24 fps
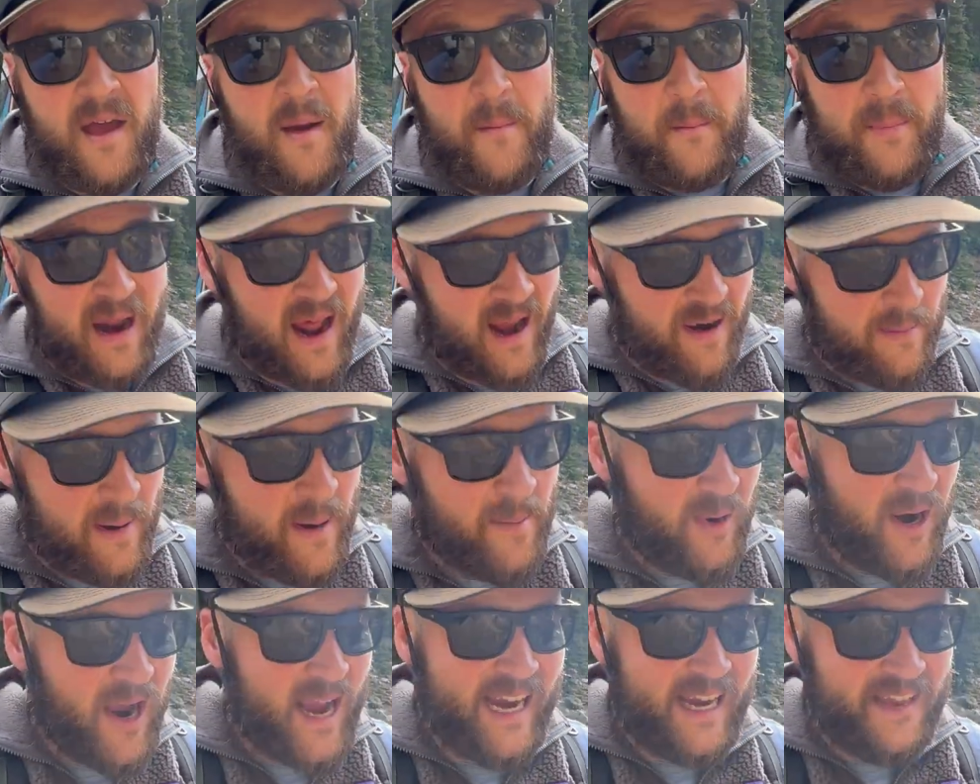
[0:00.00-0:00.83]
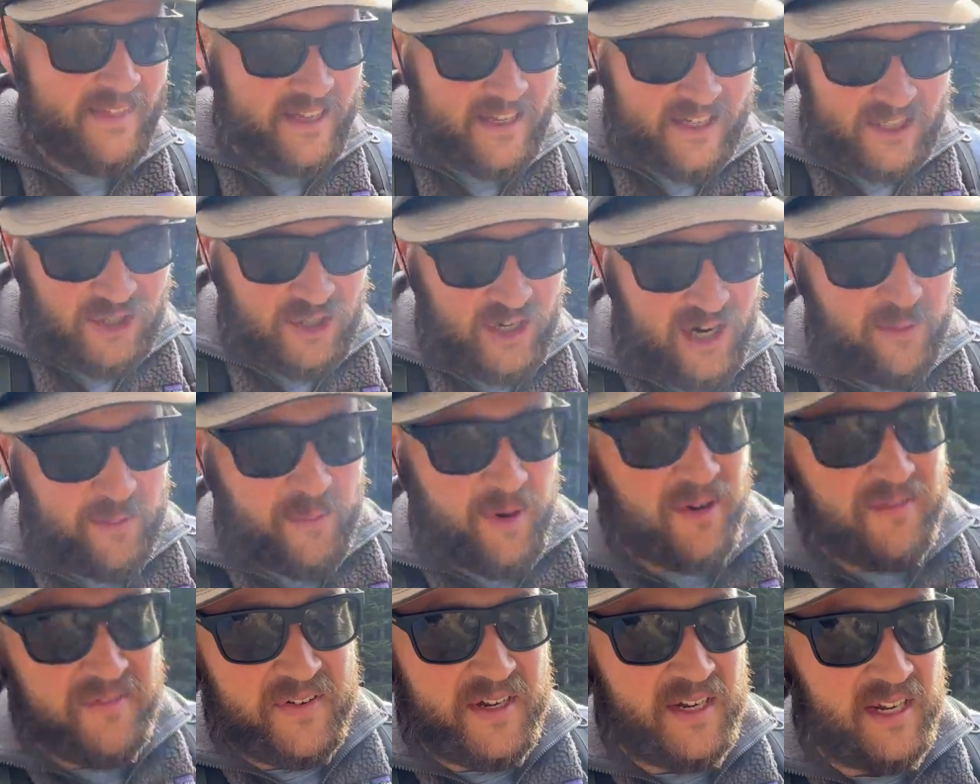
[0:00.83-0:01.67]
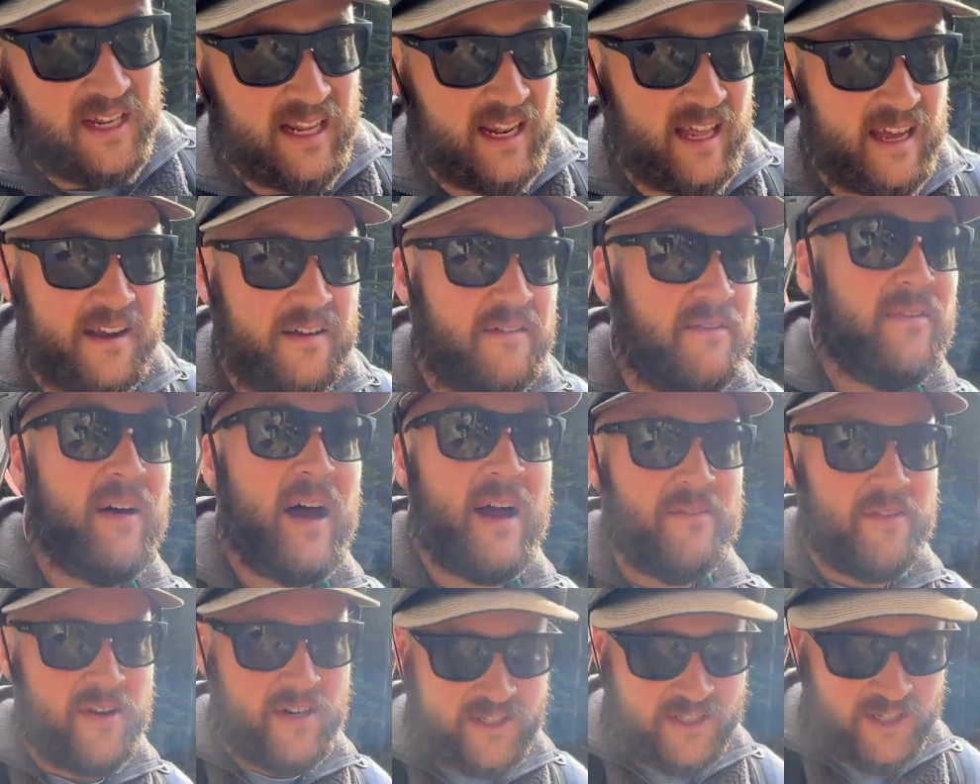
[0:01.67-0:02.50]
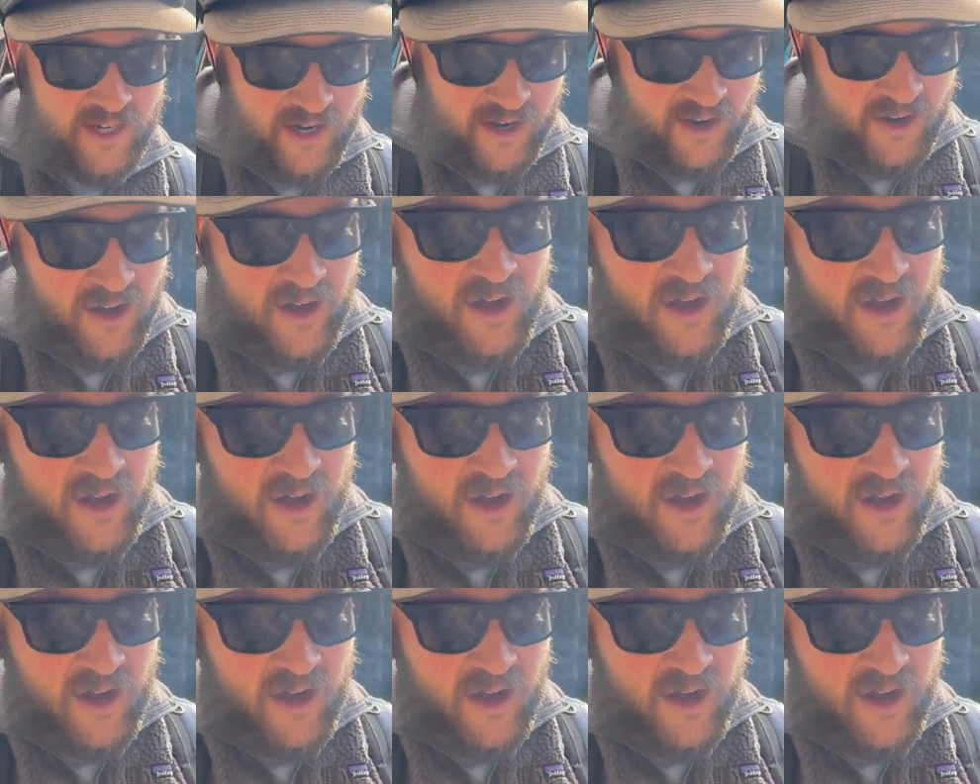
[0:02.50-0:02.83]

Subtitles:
But I remember hiking this trail perfectly like 5 years ago.